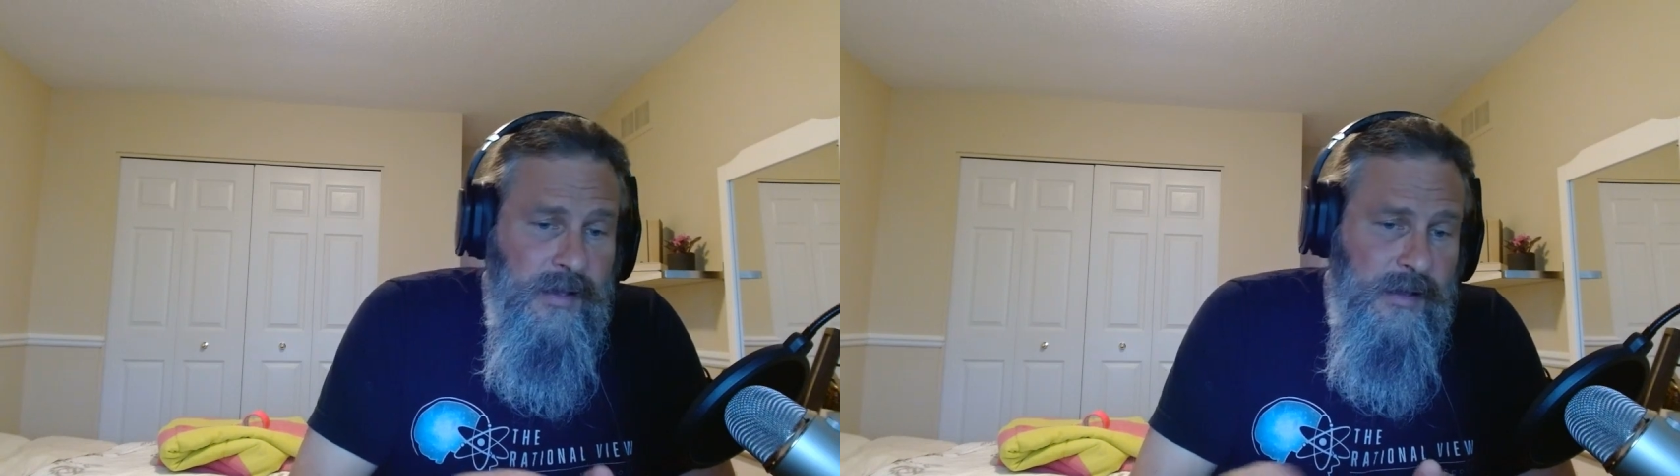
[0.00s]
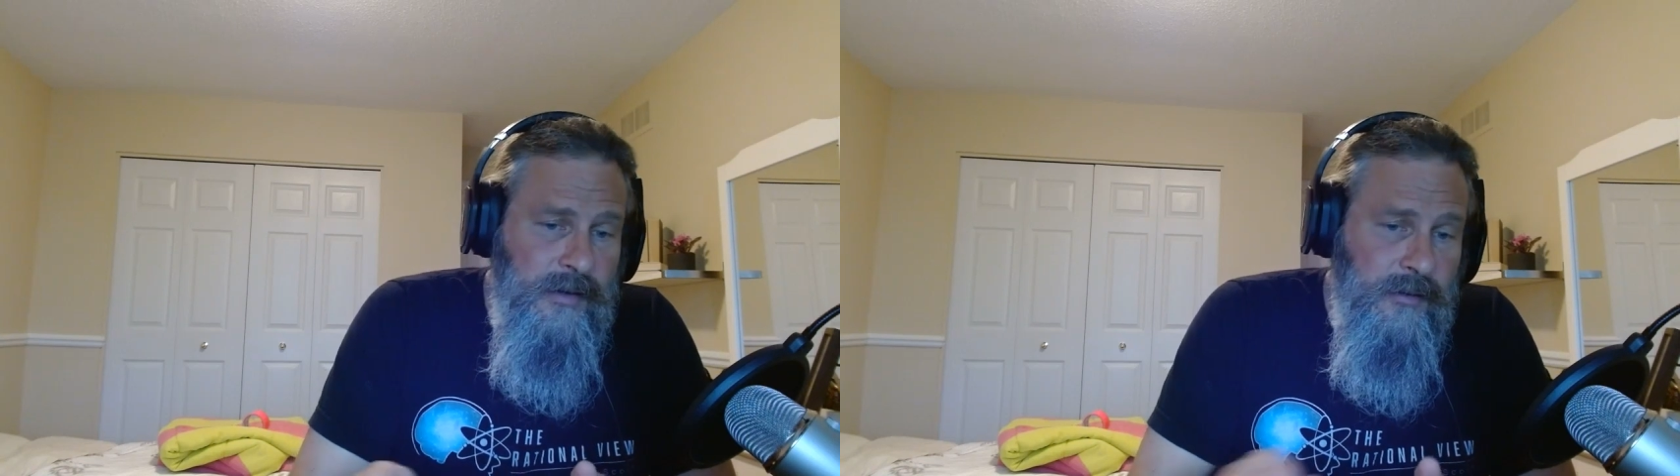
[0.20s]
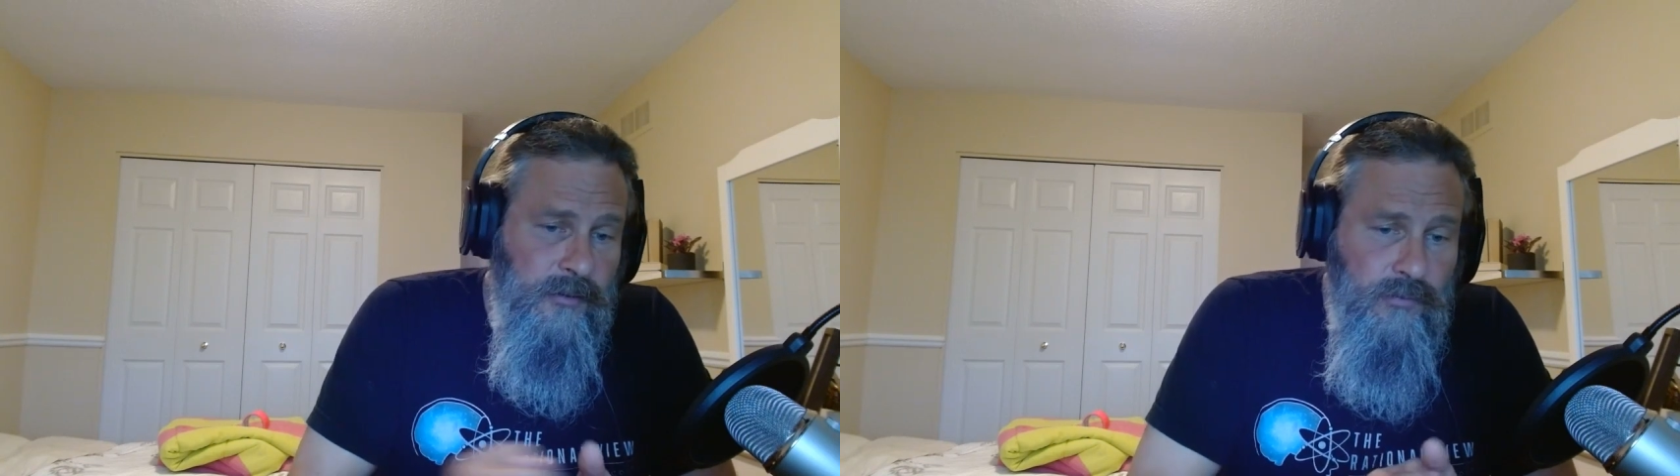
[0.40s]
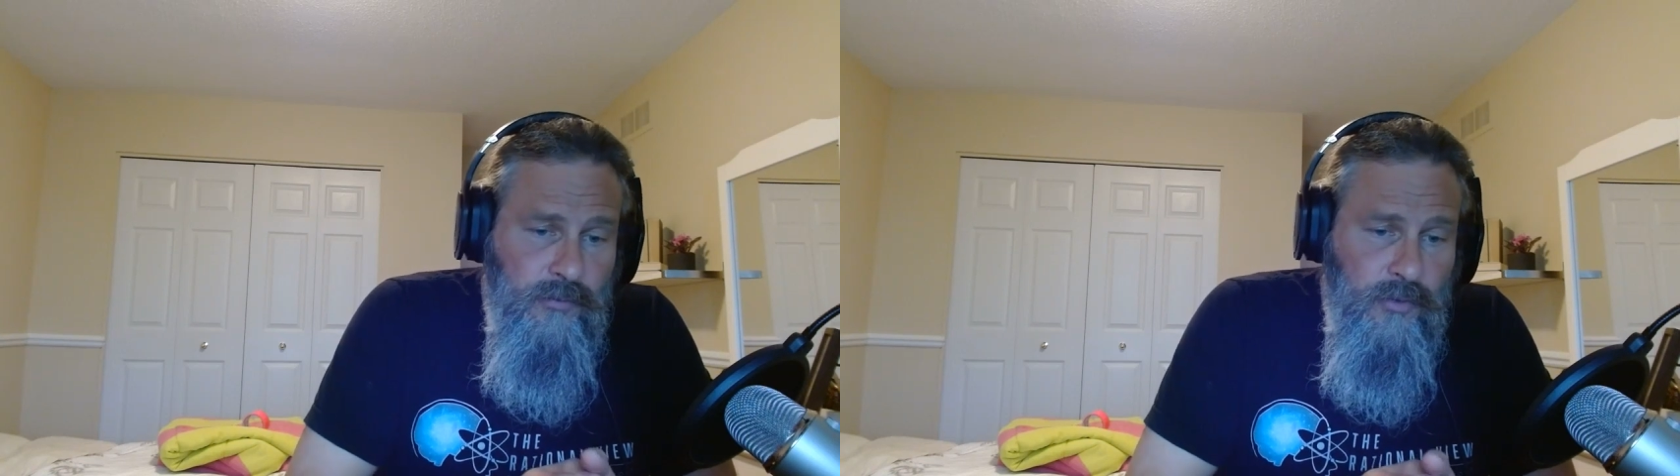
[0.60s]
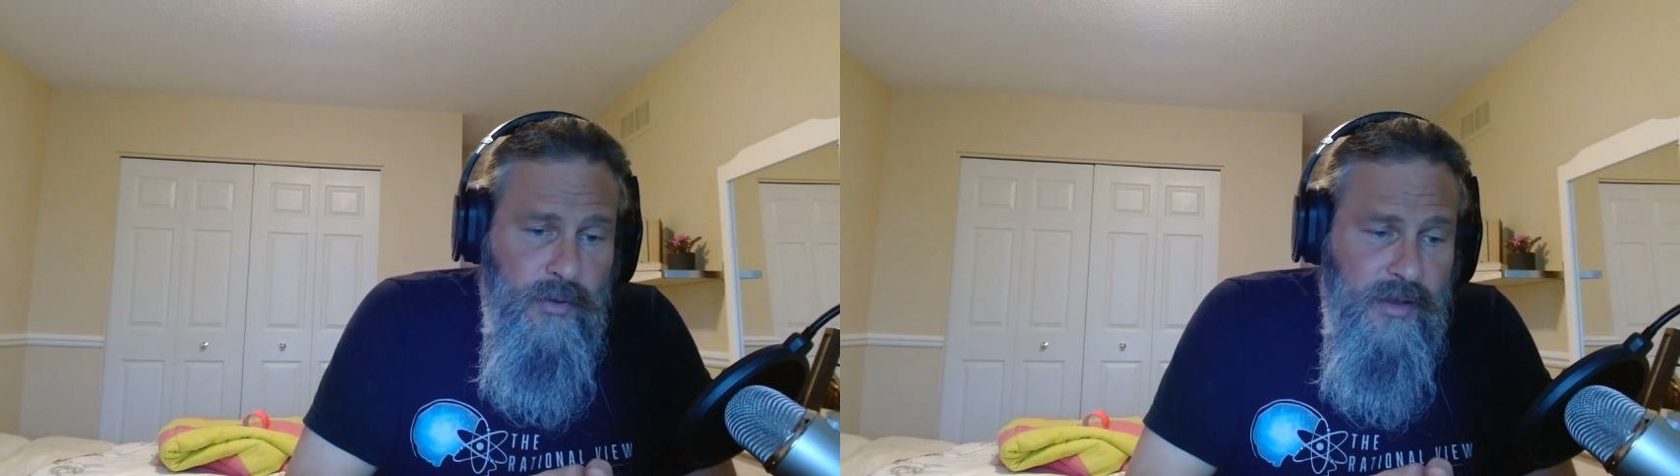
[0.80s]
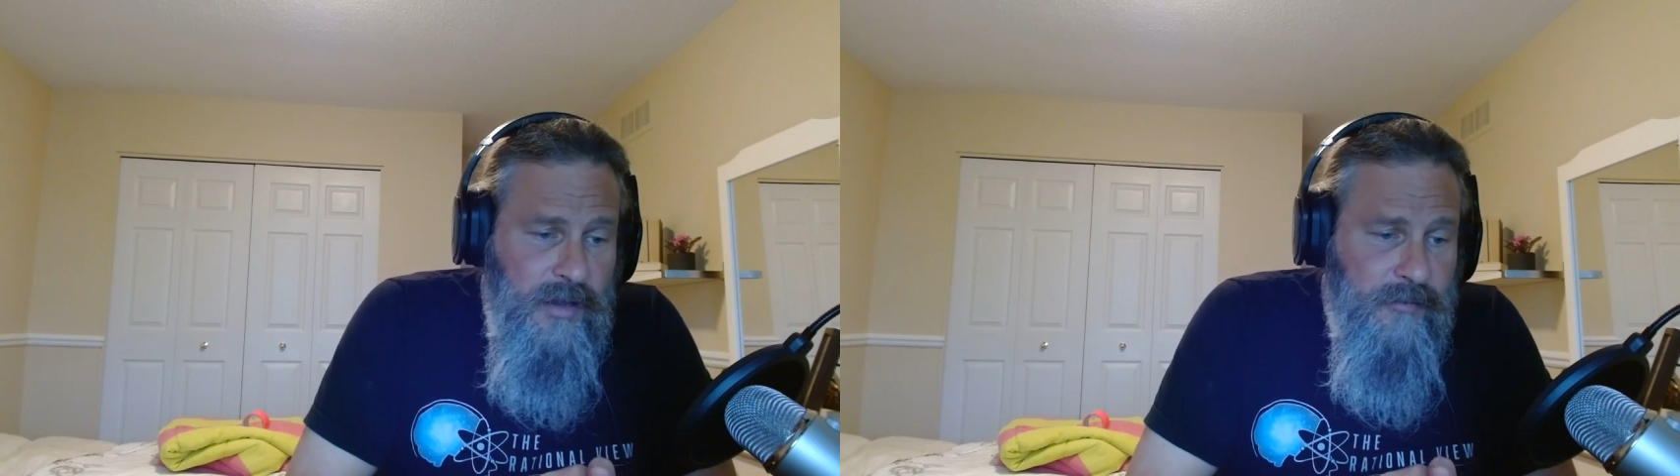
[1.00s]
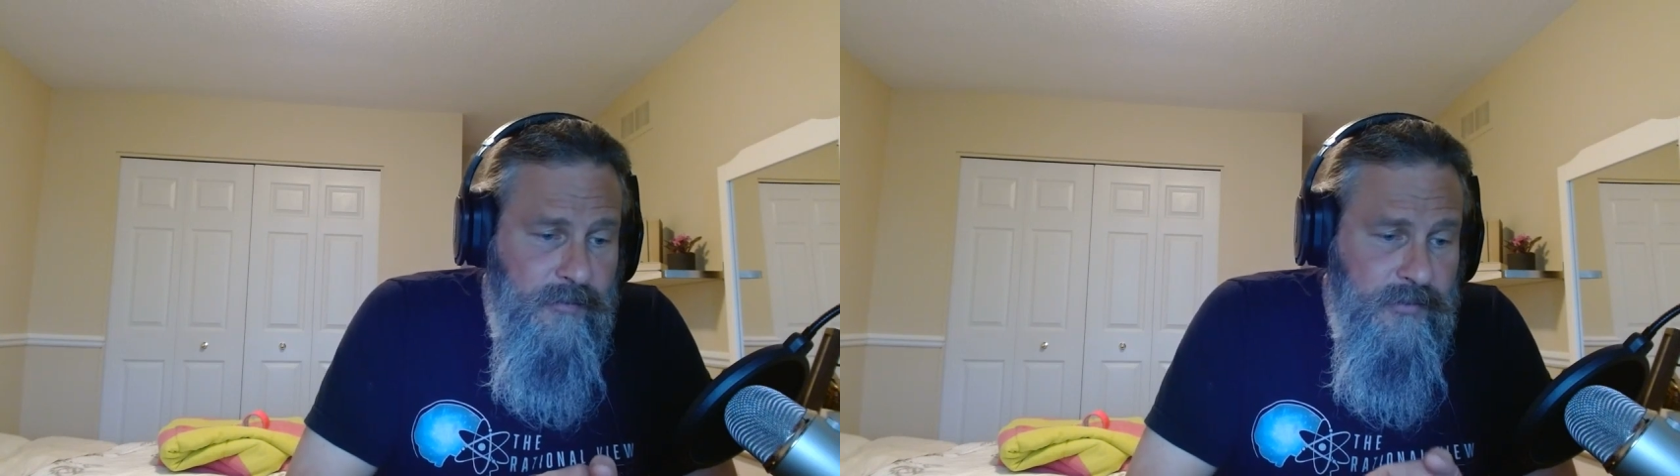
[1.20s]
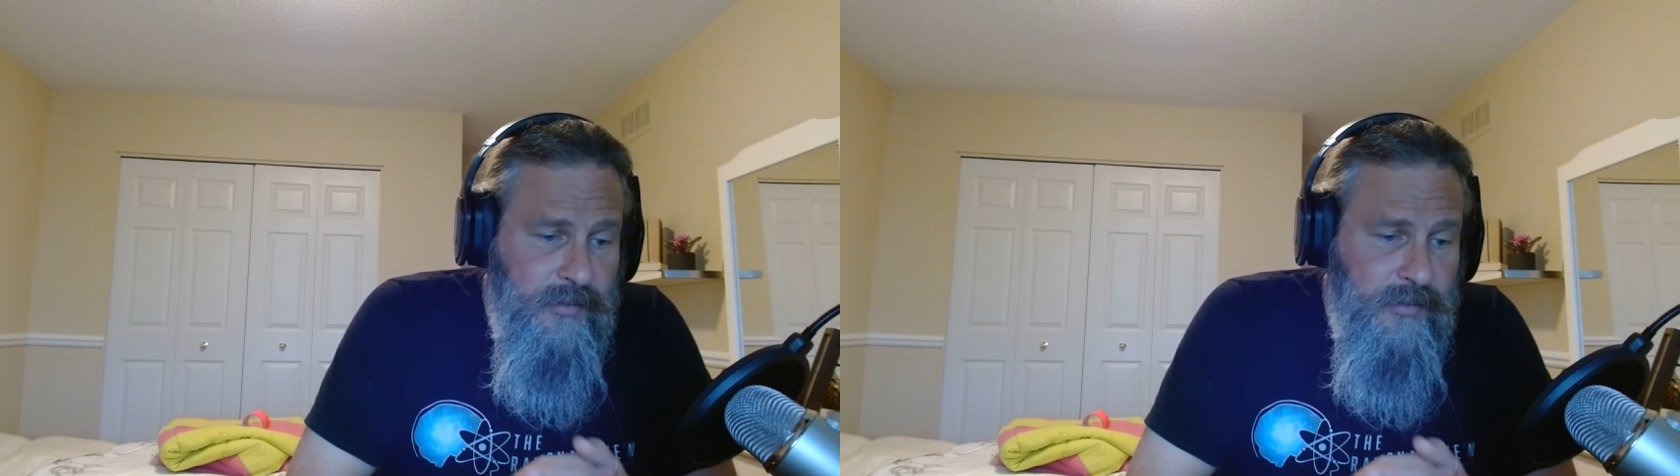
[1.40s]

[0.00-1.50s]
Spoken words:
And going off of